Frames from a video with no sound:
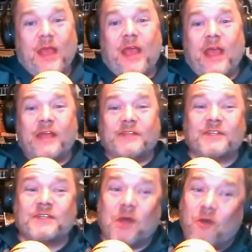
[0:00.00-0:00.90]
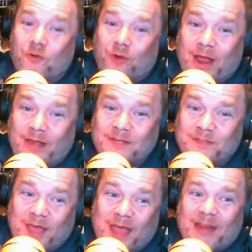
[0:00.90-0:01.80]
It's so great
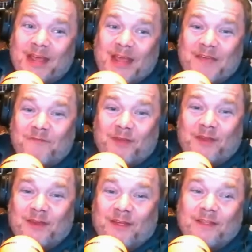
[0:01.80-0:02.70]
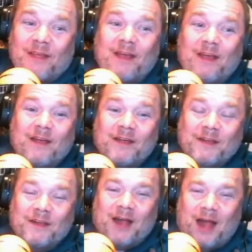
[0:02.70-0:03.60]
that even
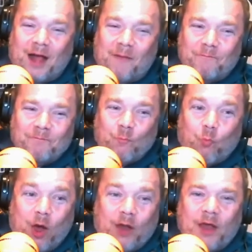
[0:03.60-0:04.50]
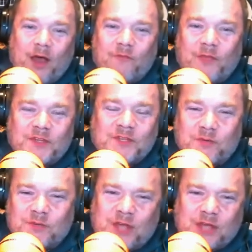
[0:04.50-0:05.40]
one of the
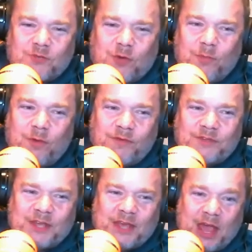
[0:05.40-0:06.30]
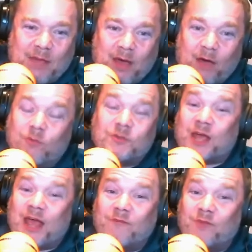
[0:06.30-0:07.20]
Suicide Squad movies that came out, which I
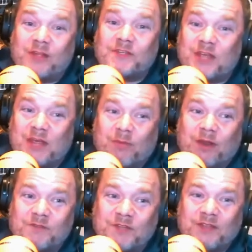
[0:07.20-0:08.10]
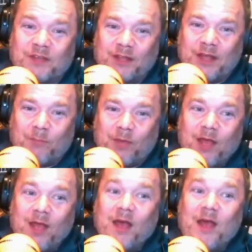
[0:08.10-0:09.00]
have not seen, but I've seen the clip,
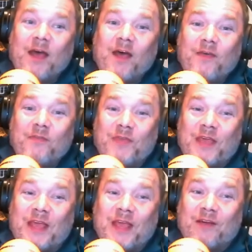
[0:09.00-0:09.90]
the